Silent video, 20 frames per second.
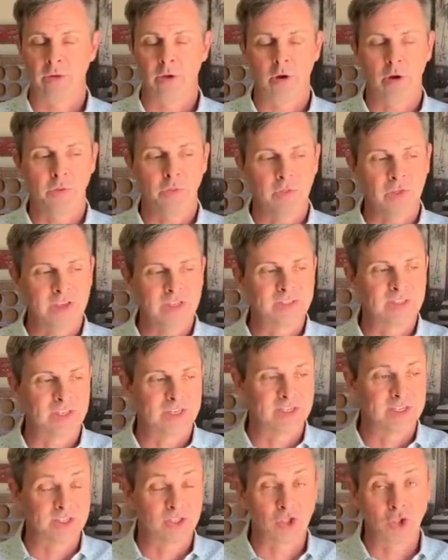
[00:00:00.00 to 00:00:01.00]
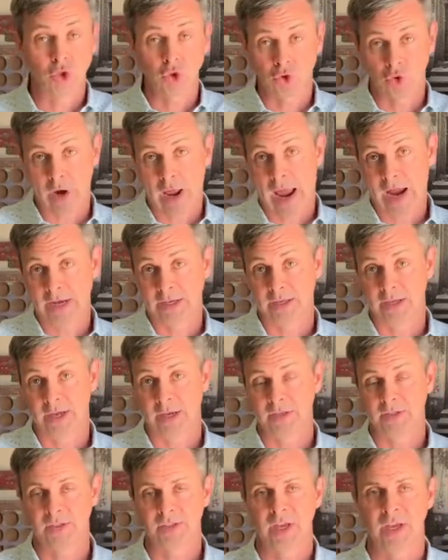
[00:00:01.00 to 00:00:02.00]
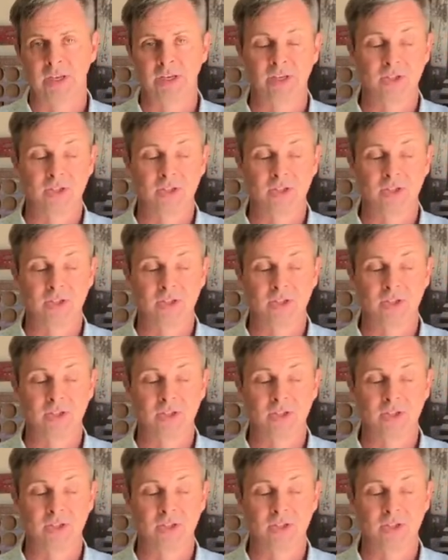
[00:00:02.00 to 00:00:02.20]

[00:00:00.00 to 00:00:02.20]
There are things that distract us and